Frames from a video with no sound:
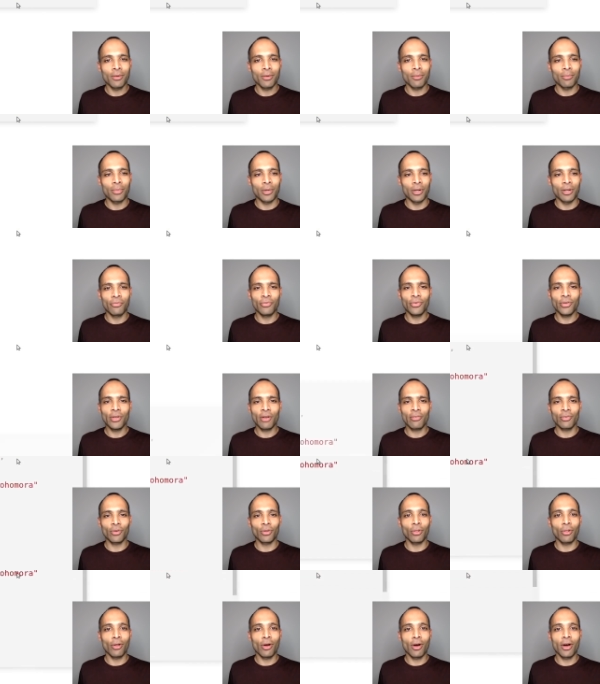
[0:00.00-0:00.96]
but if you have a
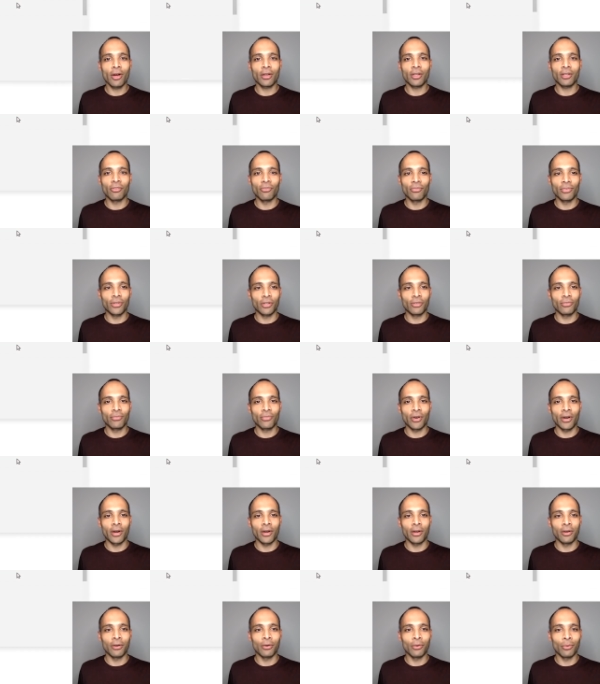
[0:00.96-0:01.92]
long config
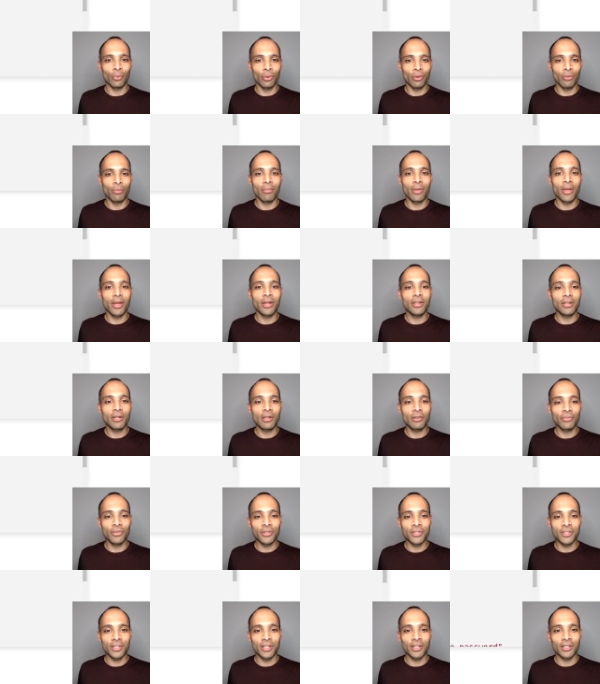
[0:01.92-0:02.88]
file with many
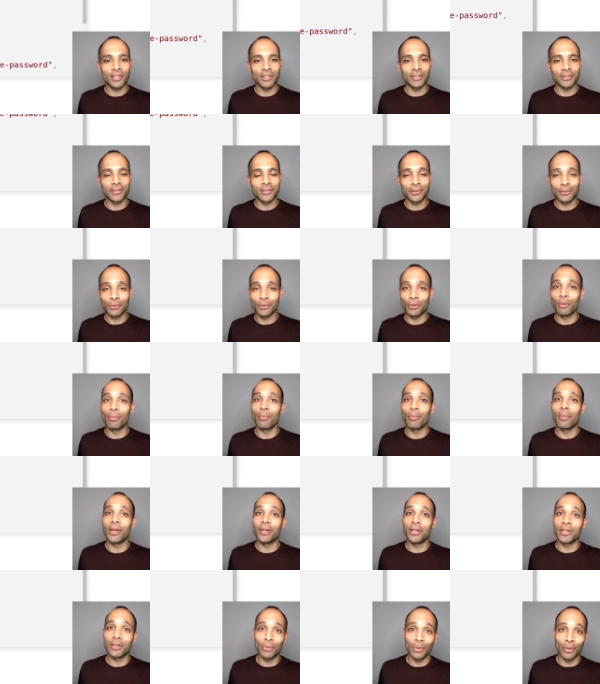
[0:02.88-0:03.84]
different settings or
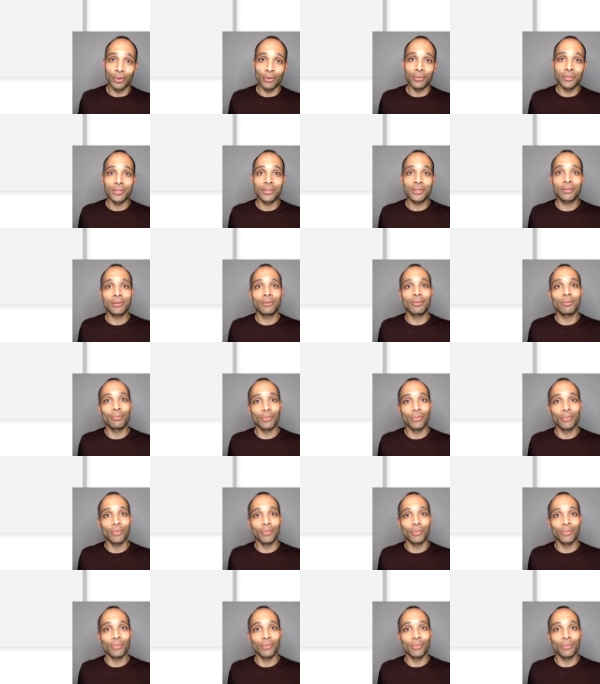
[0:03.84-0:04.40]
many quotes,